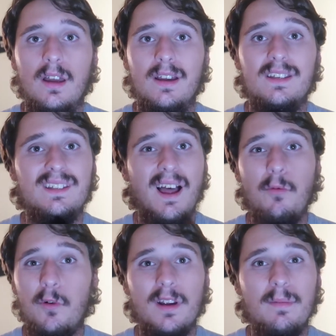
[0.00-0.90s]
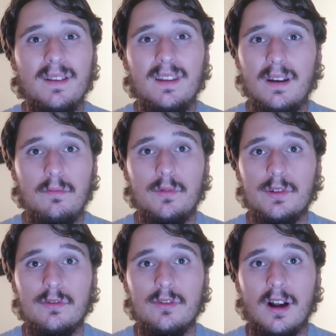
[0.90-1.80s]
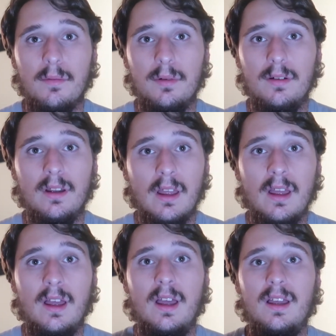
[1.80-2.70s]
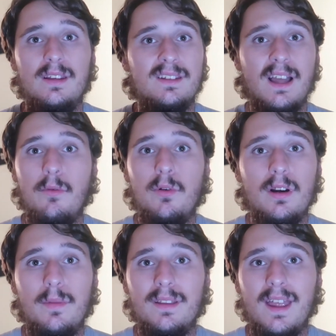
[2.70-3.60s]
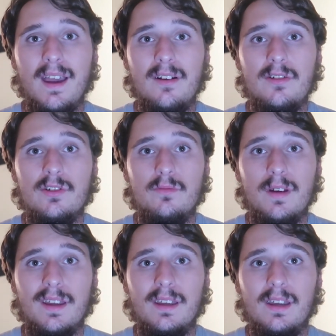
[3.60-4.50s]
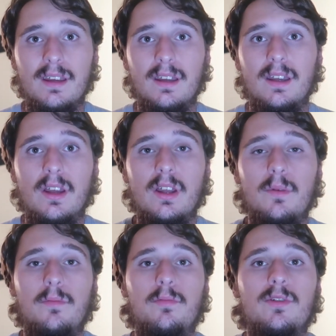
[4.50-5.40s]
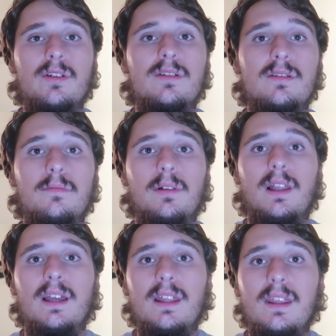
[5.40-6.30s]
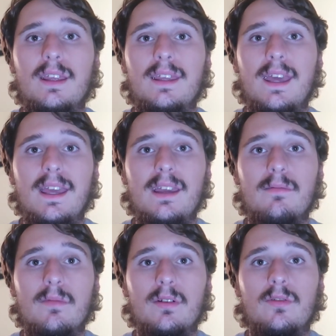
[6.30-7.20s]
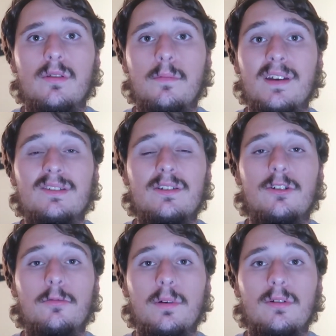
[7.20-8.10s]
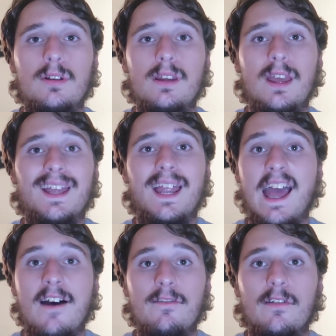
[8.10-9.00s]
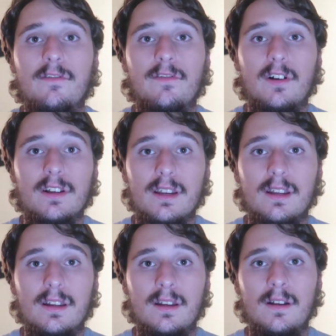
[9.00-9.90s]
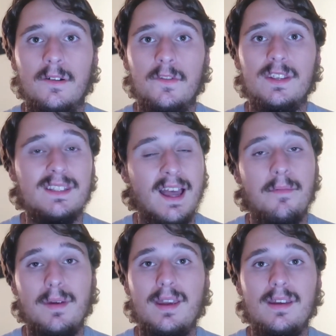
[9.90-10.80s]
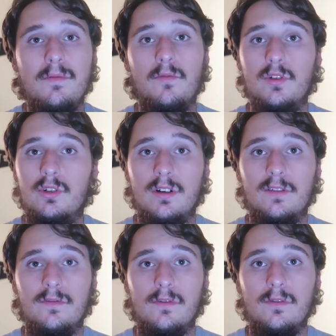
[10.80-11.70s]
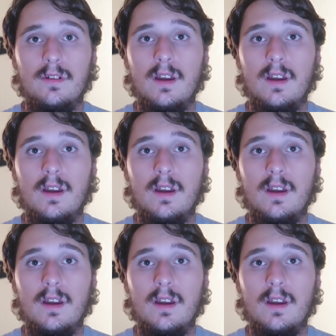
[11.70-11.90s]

Stop worrying about the numbers you drop. Stop worrying about the errors you make. Just play the game to the best of your ability and have fun. Stop making it more stressful.